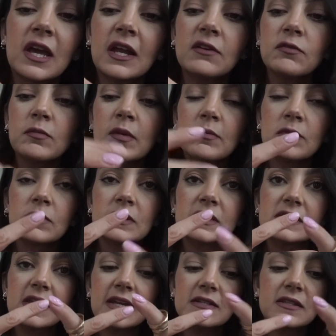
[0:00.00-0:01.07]
I don't remember what
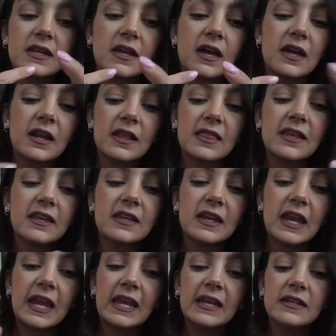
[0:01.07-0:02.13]
size I got. I think an
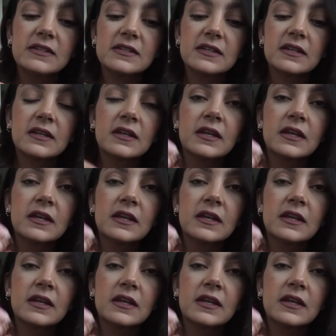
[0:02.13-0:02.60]
eight.